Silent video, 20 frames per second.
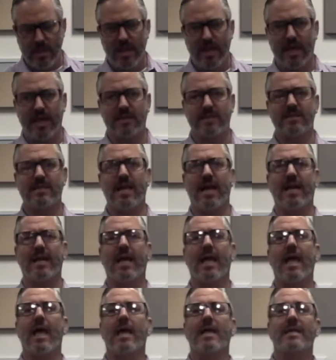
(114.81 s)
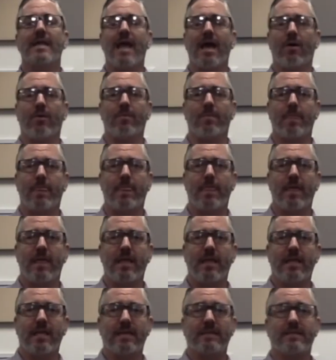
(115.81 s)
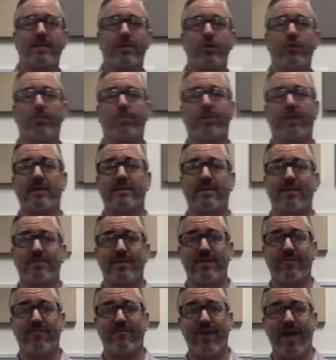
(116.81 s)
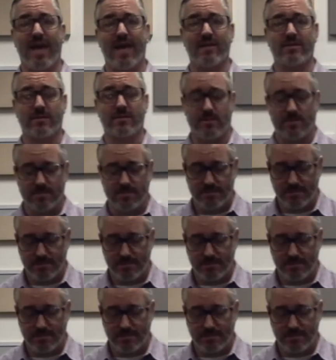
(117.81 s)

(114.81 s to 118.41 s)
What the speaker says: It's dead. Now, let's say you play something fast.